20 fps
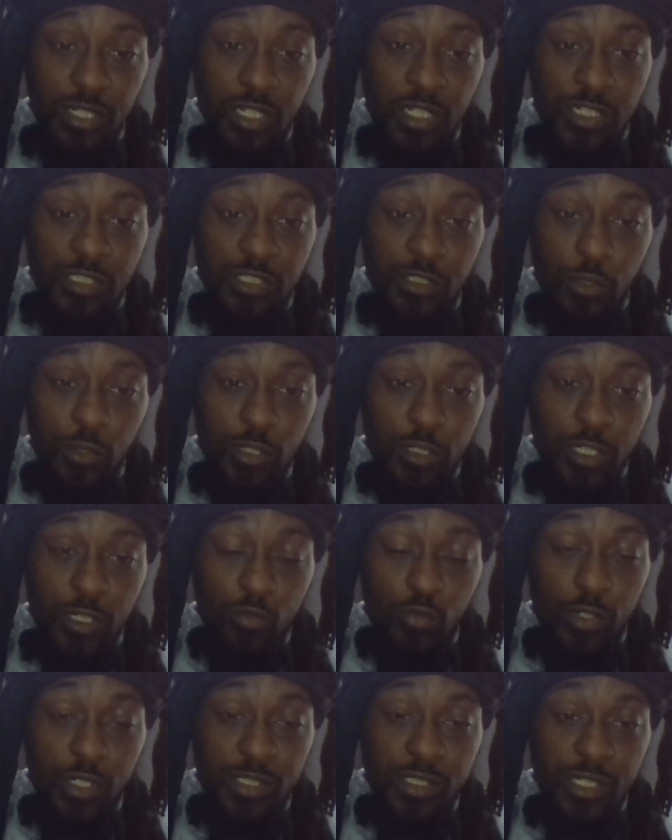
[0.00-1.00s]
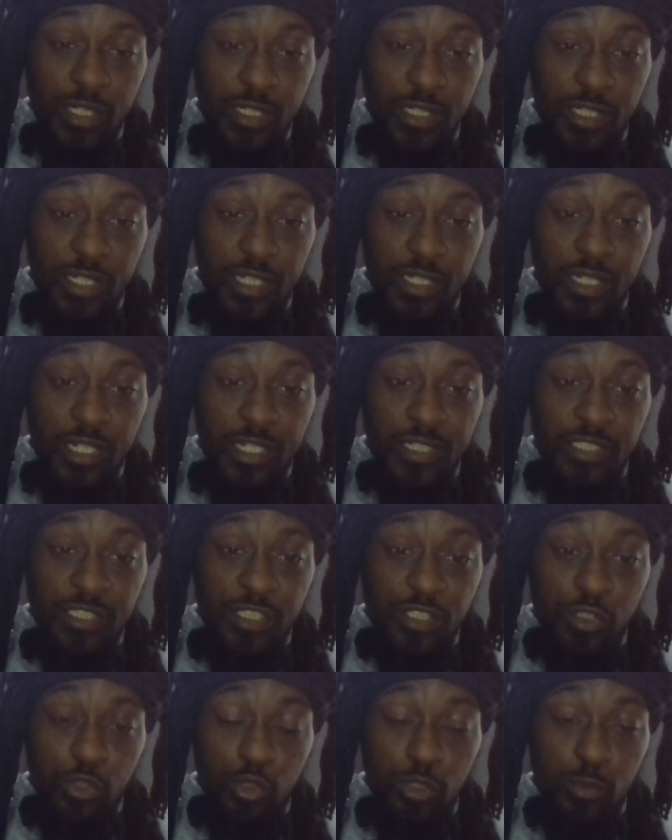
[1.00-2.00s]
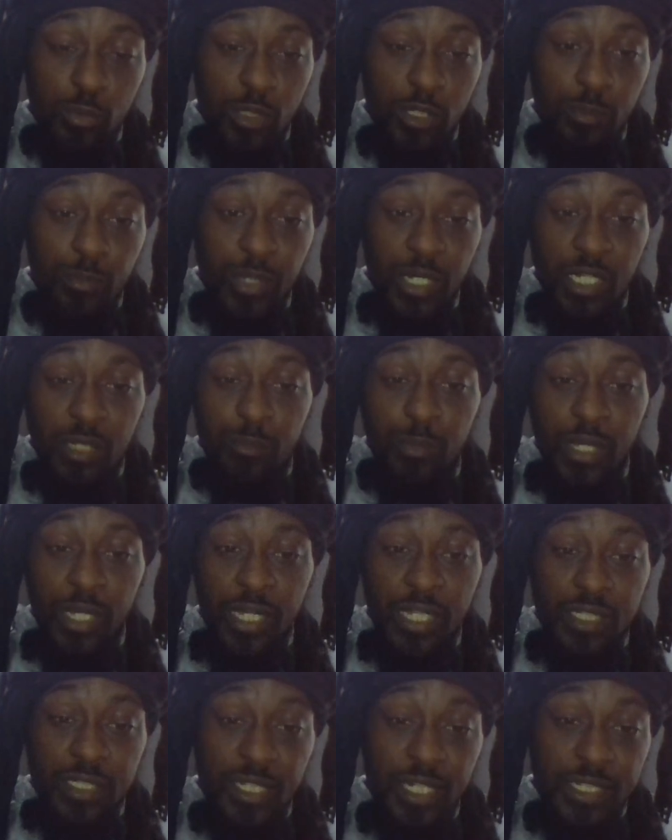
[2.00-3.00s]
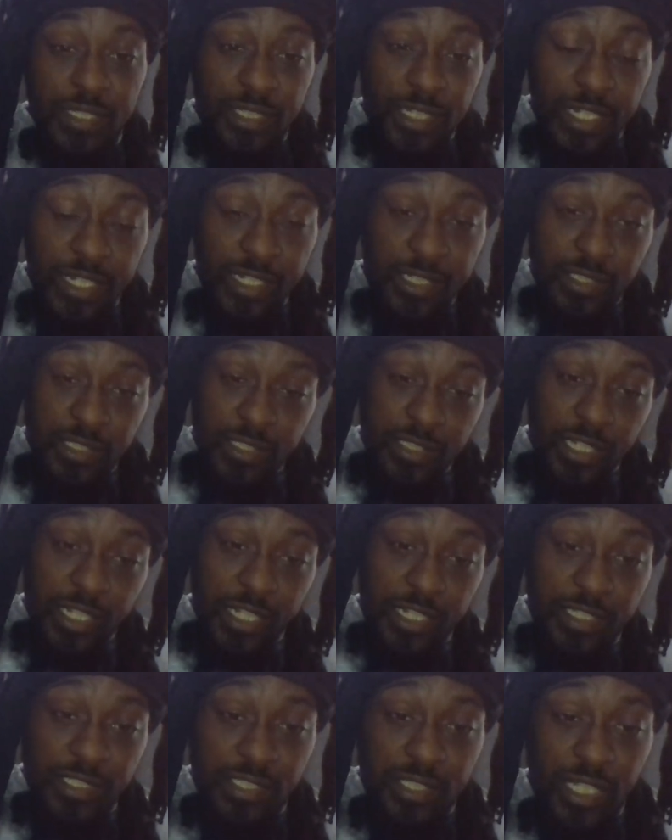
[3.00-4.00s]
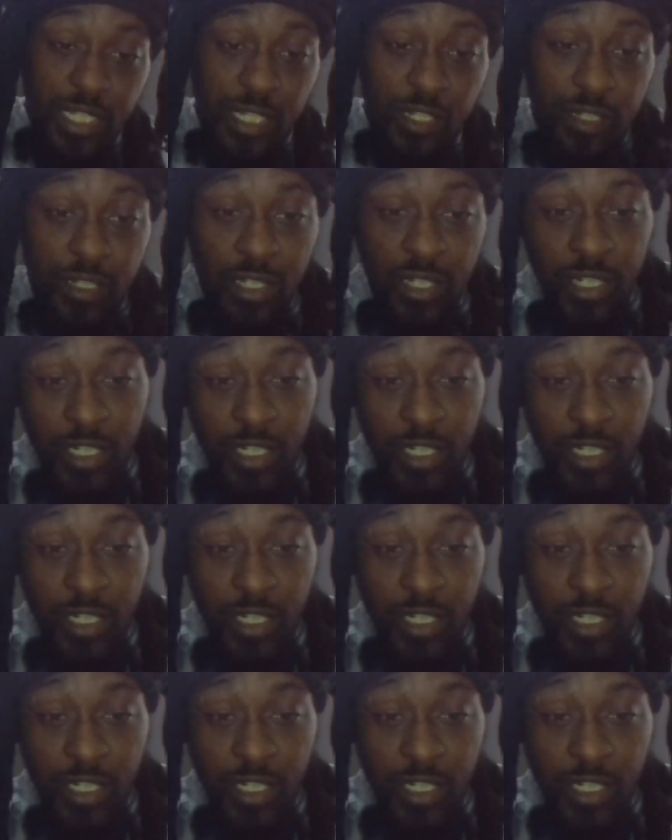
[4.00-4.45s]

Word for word: So if you want none of that like just them up, bang bang, like nine today's time.